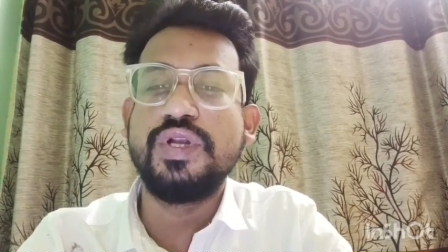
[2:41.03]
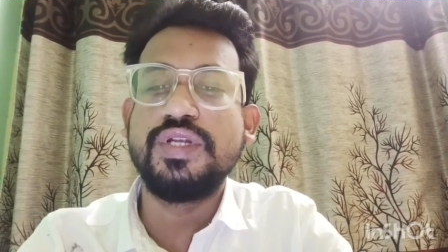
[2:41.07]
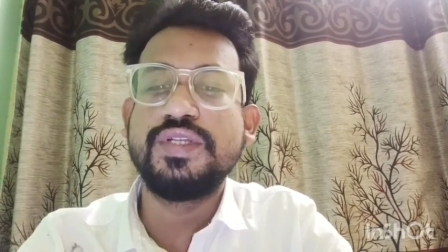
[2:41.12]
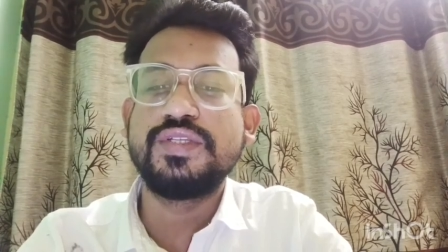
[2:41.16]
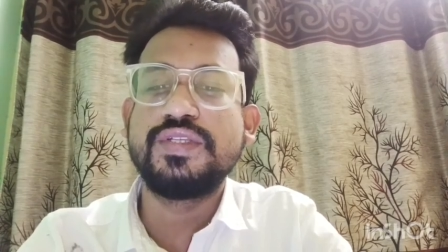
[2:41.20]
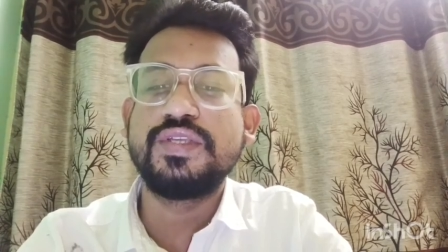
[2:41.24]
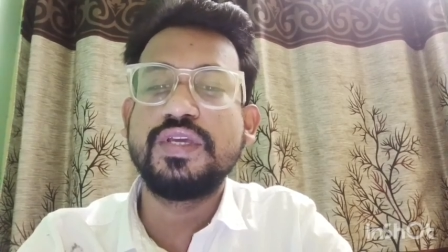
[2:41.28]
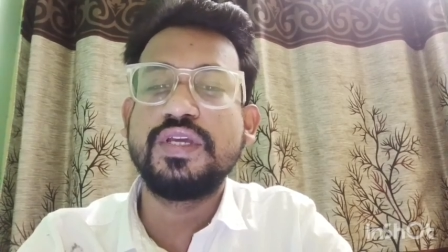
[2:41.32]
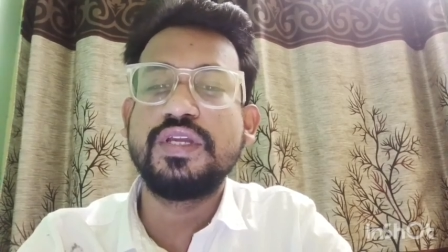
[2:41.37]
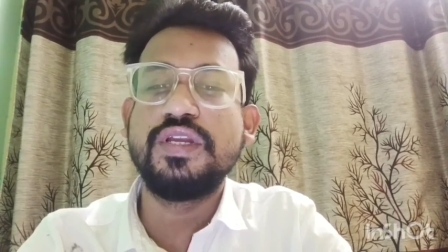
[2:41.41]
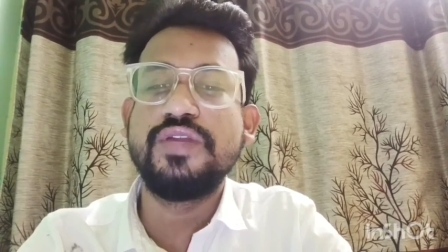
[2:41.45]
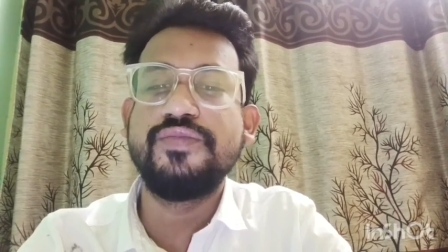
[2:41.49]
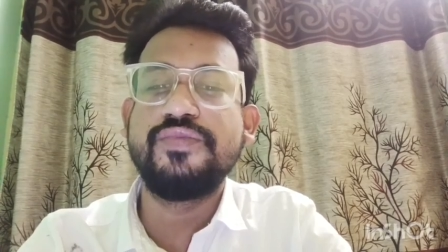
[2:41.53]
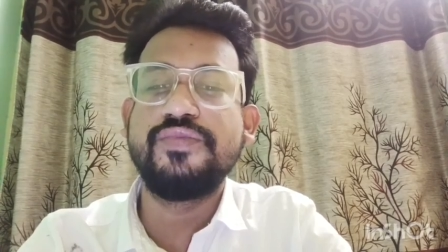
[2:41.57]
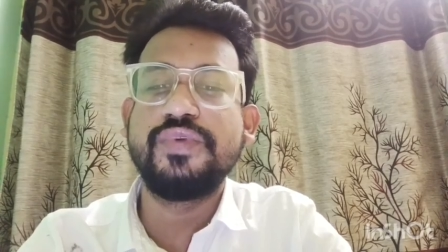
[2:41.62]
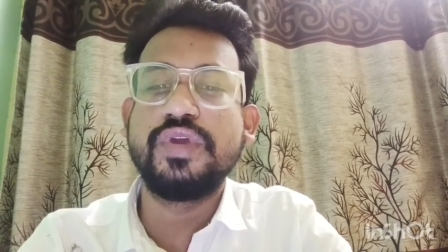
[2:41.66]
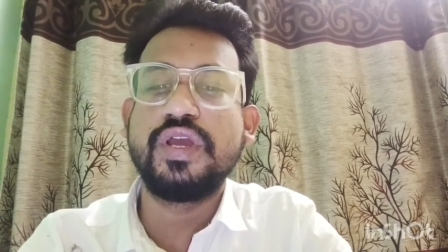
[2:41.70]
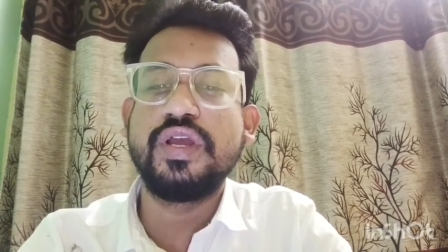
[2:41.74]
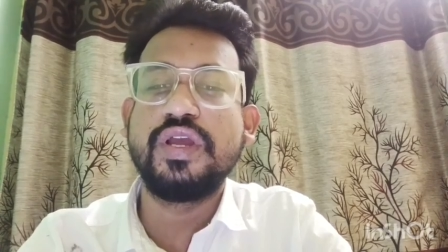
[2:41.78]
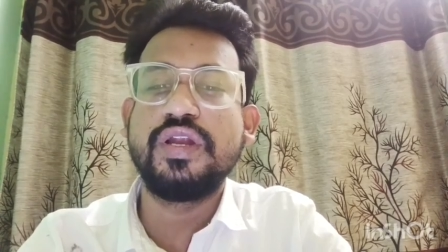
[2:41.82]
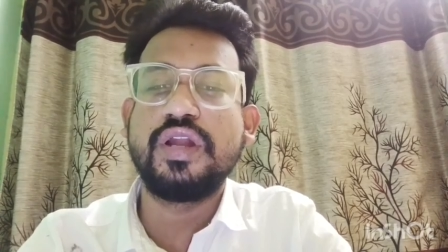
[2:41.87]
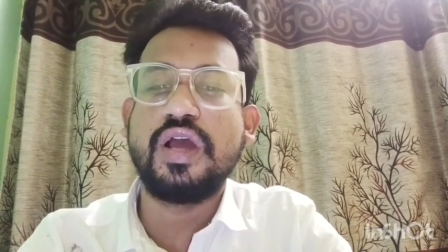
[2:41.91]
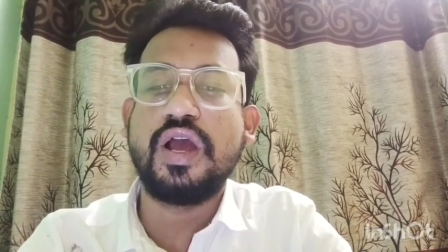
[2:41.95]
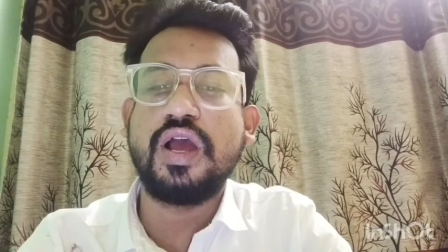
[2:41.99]
when
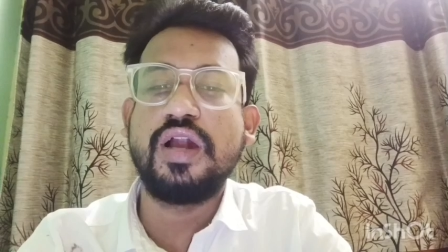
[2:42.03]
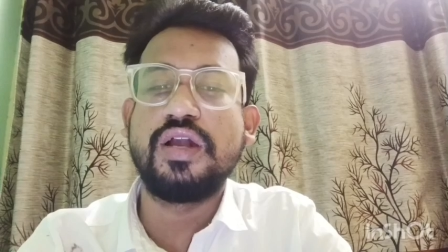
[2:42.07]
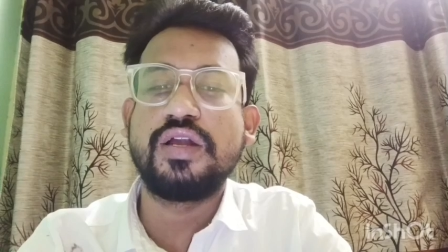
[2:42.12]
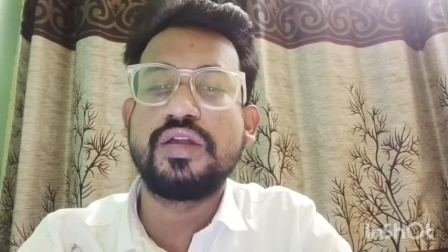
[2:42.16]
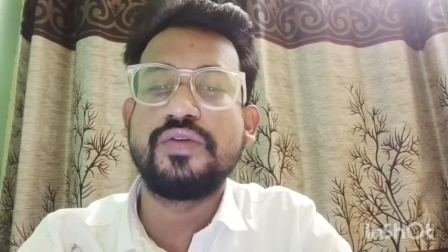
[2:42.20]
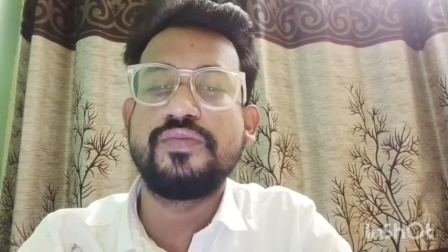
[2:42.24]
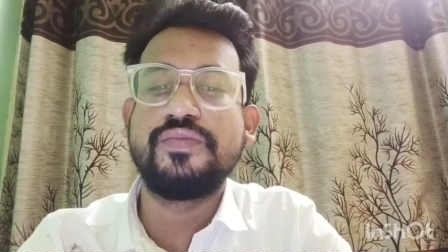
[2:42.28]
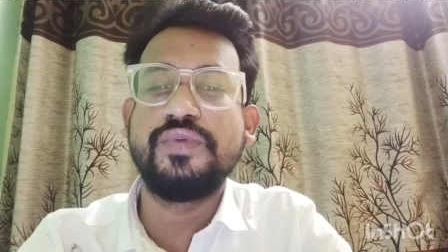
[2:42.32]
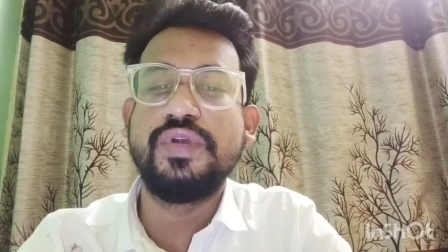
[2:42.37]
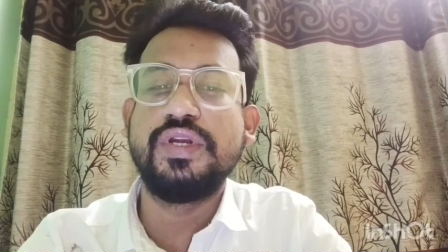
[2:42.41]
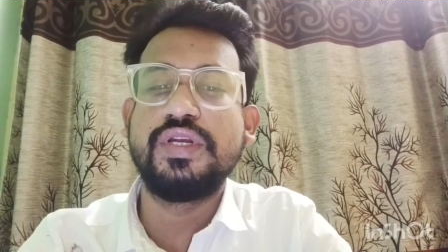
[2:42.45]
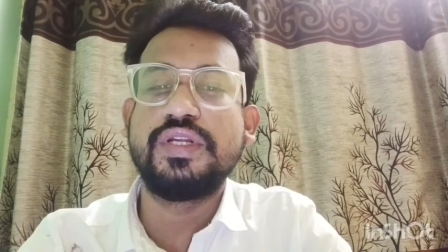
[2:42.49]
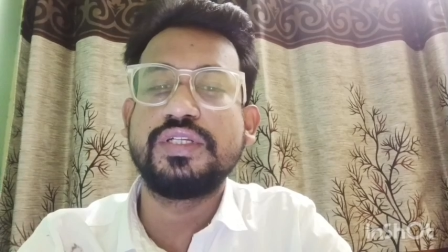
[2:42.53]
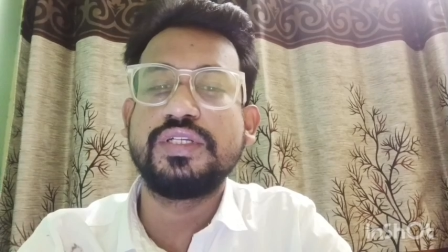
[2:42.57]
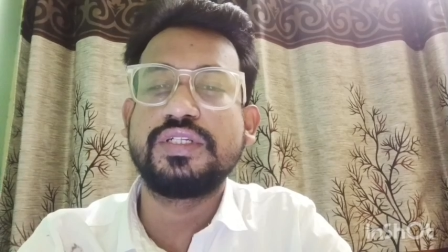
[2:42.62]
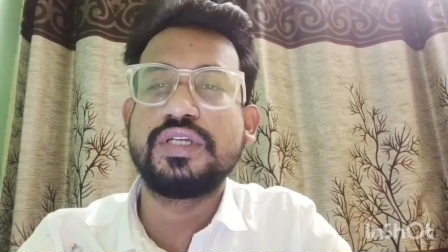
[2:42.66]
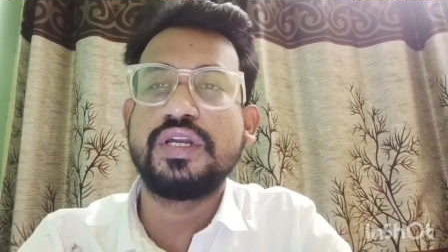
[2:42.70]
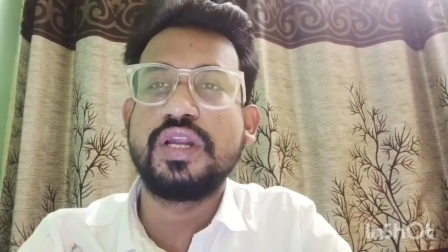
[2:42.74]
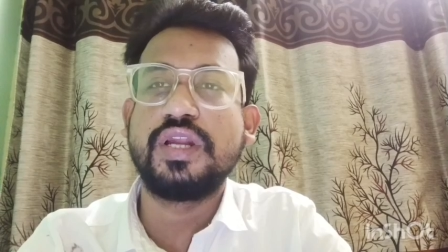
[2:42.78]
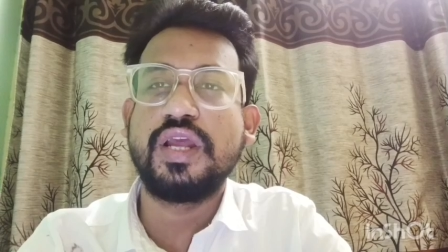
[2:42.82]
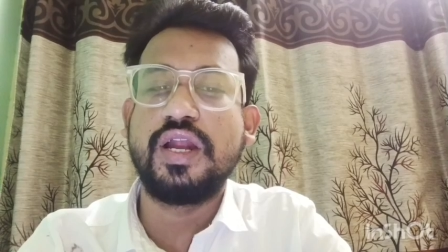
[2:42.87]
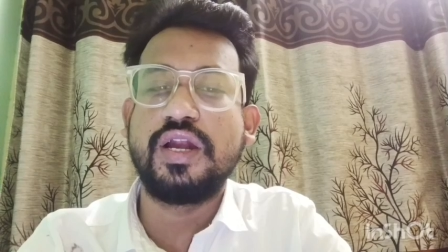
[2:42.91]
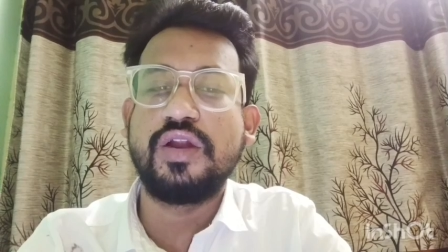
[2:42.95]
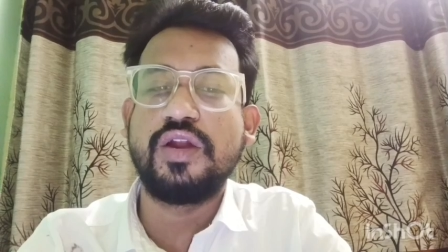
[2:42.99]
significant
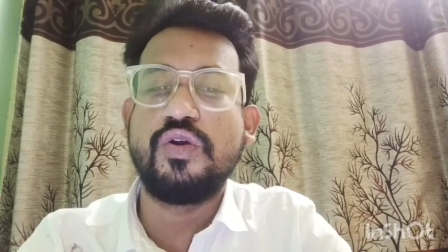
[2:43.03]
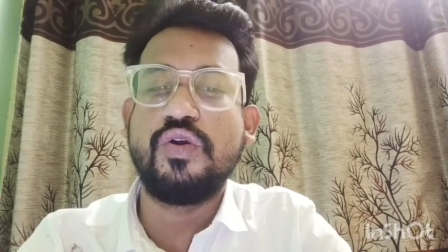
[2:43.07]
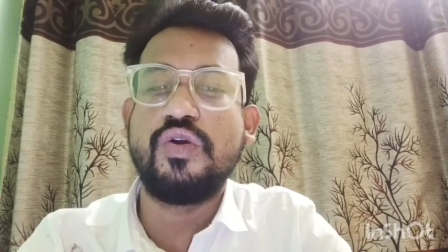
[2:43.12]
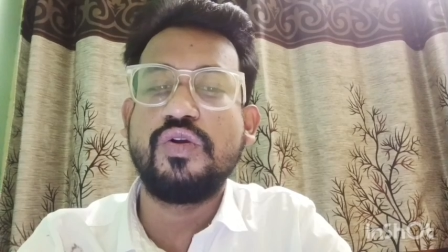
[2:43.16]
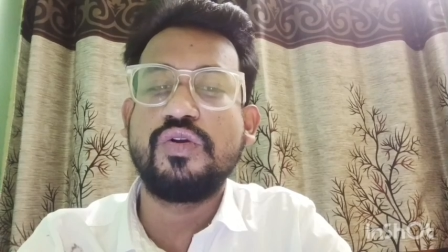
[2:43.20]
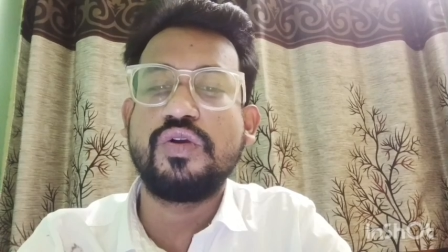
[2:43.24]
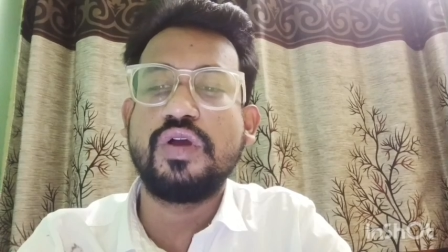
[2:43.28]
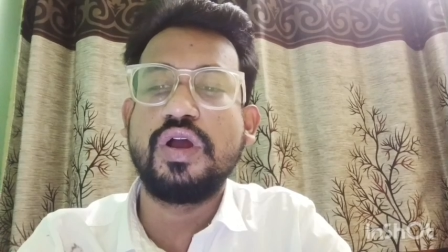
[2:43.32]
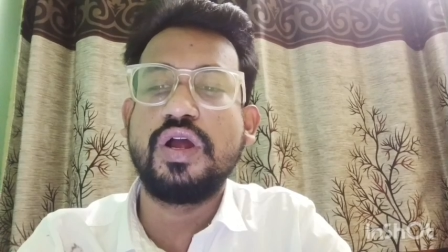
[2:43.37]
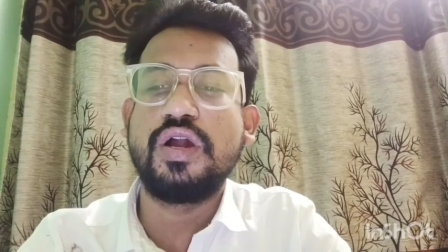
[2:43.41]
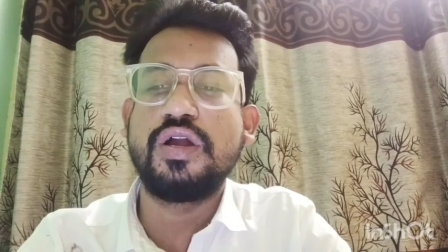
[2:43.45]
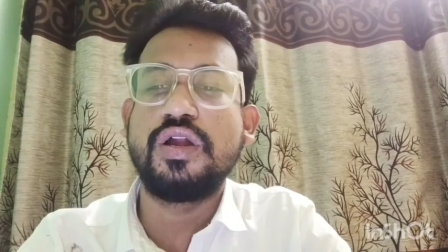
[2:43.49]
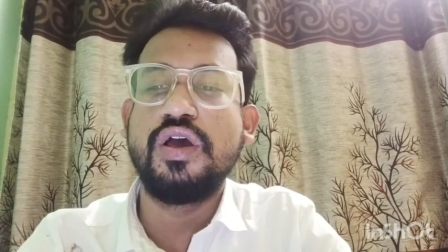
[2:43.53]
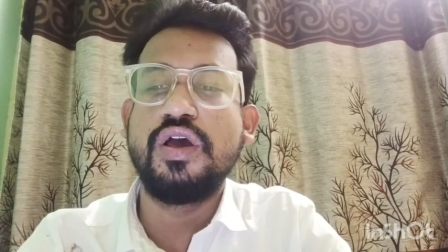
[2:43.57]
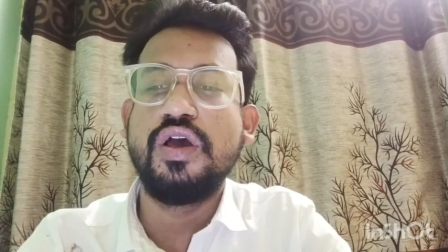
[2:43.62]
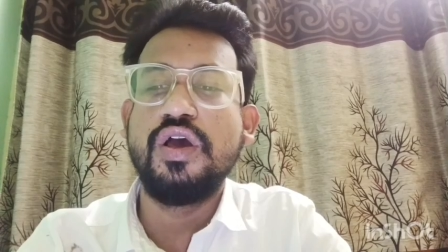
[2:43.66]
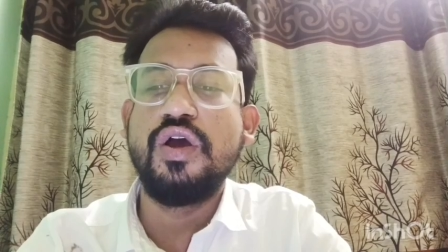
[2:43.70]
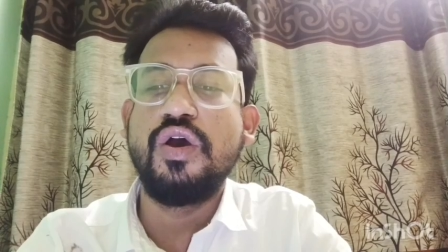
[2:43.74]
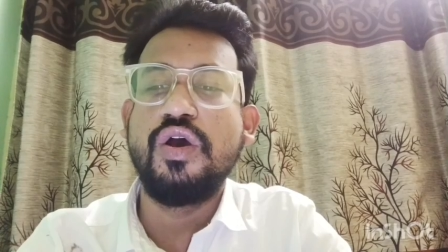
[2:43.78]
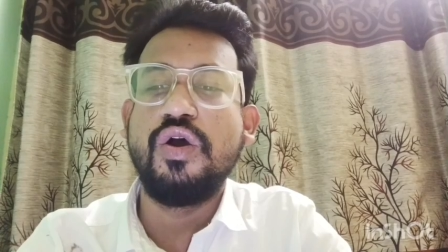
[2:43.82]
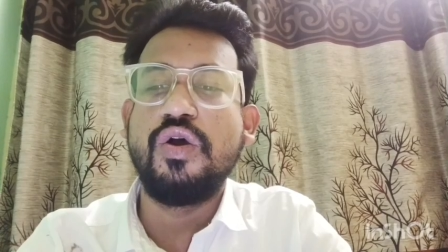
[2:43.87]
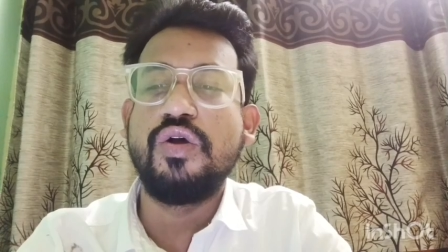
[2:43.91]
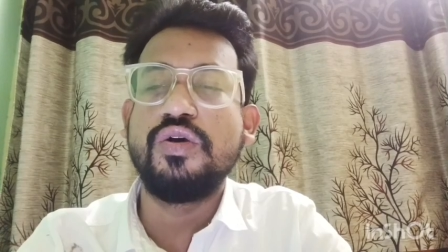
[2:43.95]
ultrafiltration had occurred